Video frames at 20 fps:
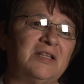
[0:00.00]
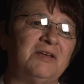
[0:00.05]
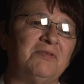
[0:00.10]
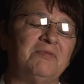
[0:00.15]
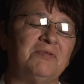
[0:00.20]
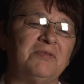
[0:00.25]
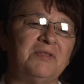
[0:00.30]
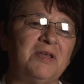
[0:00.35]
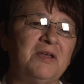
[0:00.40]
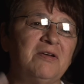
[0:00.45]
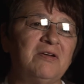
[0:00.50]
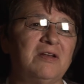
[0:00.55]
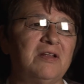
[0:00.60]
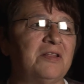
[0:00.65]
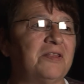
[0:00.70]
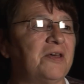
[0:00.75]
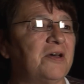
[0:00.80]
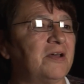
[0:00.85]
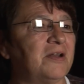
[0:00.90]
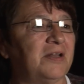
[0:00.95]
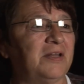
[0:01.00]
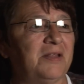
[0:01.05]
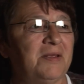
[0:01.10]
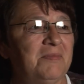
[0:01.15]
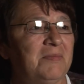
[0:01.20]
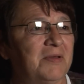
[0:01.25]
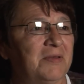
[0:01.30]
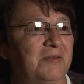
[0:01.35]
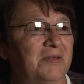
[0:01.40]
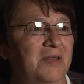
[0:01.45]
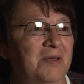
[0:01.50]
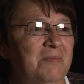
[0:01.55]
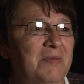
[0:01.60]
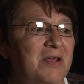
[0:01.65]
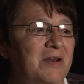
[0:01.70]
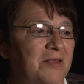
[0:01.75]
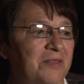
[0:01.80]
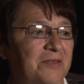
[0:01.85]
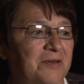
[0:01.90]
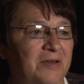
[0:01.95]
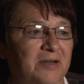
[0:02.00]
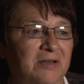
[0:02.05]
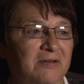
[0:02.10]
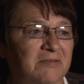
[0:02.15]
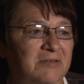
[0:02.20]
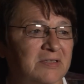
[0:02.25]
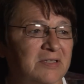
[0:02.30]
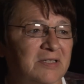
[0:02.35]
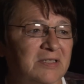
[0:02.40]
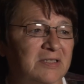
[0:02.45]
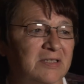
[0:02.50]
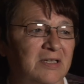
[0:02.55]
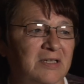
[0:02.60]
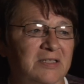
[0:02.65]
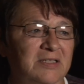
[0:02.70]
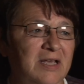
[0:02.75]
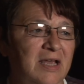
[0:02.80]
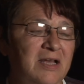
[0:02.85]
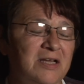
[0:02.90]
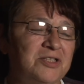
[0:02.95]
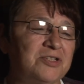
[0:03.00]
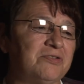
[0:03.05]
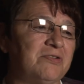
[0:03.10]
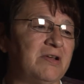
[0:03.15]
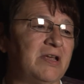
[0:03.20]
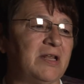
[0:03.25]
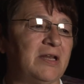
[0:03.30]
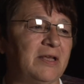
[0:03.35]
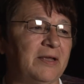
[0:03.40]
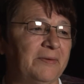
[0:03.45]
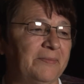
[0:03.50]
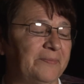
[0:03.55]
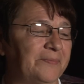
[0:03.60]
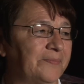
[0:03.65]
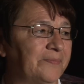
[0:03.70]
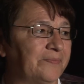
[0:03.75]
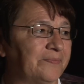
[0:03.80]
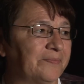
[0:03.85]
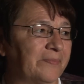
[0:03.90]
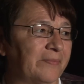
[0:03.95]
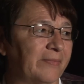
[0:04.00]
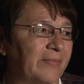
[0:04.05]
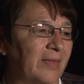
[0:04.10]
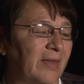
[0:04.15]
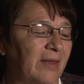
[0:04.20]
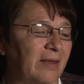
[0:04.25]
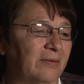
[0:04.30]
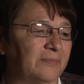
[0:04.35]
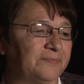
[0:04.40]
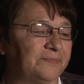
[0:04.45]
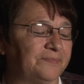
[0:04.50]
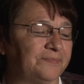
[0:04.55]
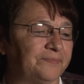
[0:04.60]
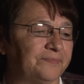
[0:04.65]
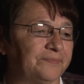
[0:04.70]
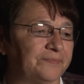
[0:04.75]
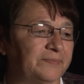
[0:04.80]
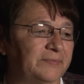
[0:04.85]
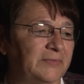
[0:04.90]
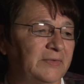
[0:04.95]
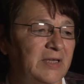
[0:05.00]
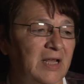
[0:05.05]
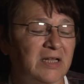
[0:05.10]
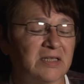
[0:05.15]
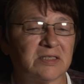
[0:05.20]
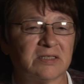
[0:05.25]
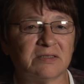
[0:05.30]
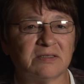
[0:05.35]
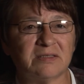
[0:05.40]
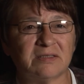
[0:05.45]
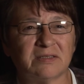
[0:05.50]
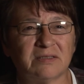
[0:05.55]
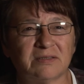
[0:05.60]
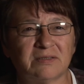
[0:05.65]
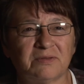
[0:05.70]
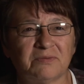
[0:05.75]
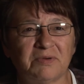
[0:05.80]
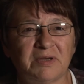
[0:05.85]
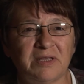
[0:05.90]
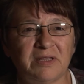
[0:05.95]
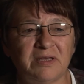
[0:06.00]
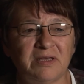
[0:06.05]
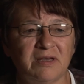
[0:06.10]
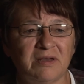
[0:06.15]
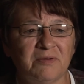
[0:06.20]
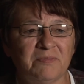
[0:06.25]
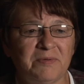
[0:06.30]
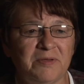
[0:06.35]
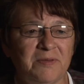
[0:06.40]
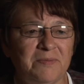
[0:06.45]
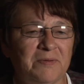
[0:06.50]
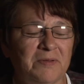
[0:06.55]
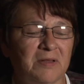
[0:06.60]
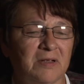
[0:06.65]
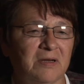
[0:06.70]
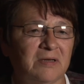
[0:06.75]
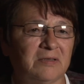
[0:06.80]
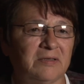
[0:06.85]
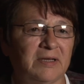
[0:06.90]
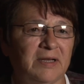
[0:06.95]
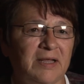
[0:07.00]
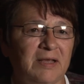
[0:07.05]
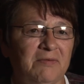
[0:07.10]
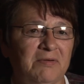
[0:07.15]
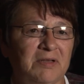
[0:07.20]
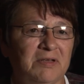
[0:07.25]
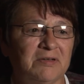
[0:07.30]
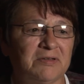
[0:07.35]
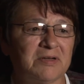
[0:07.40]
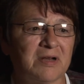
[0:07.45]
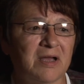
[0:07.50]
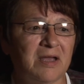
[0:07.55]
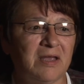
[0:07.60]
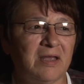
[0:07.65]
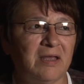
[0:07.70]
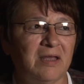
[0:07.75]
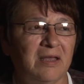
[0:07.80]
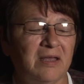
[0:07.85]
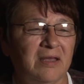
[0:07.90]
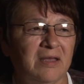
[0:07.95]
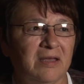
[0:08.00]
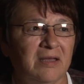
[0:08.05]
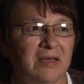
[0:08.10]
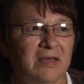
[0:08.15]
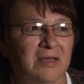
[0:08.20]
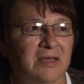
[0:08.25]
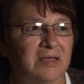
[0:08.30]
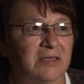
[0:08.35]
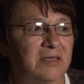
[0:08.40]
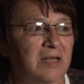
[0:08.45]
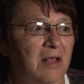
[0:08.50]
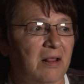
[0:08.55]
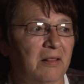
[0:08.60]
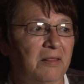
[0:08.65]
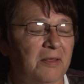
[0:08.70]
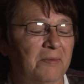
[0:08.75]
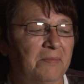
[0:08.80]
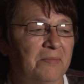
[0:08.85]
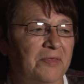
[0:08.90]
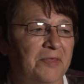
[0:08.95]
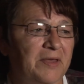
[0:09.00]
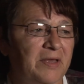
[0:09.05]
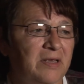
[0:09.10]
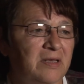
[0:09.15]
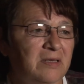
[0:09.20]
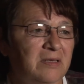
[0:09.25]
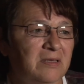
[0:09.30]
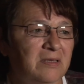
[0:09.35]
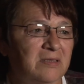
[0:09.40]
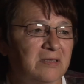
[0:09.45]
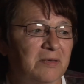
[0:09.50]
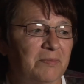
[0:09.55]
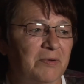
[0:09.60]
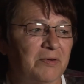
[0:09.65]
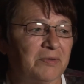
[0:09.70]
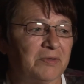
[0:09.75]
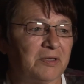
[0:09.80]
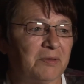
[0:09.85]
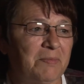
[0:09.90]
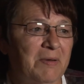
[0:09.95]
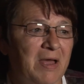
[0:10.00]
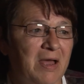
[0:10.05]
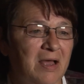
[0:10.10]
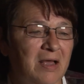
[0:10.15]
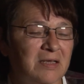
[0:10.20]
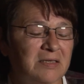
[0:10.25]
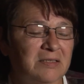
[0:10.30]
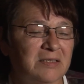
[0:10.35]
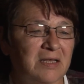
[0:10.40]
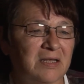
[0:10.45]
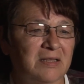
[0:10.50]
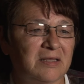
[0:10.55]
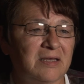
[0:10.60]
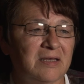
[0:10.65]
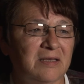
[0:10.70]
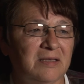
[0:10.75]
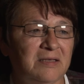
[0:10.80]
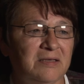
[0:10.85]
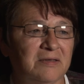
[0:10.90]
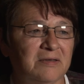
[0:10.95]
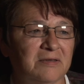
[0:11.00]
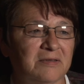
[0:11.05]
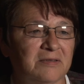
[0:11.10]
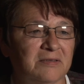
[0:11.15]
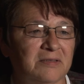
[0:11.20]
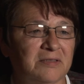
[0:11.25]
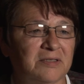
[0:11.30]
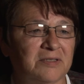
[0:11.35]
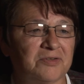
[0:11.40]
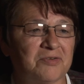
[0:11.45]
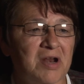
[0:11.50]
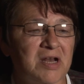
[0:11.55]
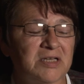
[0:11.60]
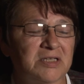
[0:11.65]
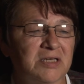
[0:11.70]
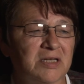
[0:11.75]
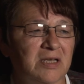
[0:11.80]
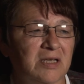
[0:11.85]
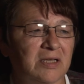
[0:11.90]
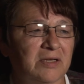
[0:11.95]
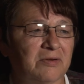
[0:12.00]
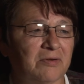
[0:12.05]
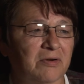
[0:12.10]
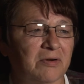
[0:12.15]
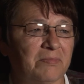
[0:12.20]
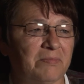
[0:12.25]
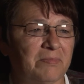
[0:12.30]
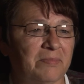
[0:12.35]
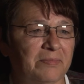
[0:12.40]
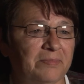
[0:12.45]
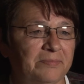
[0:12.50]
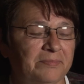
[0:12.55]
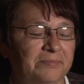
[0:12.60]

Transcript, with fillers: they they could have thought they might they might have thought I was just exaggerating. And that's the way the young people are today. When you try tell them things about the past, they think you're stretching it or